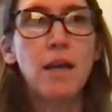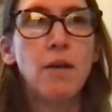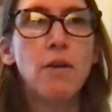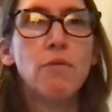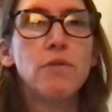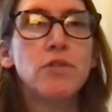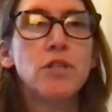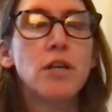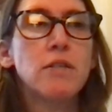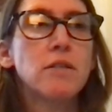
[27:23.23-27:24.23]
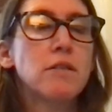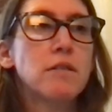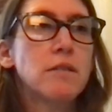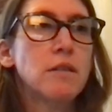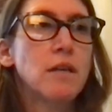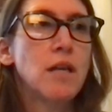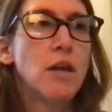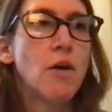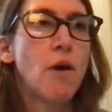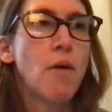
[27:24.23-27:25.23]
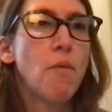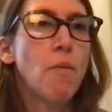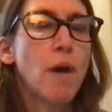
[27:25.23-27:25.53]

And it was just, you know, at,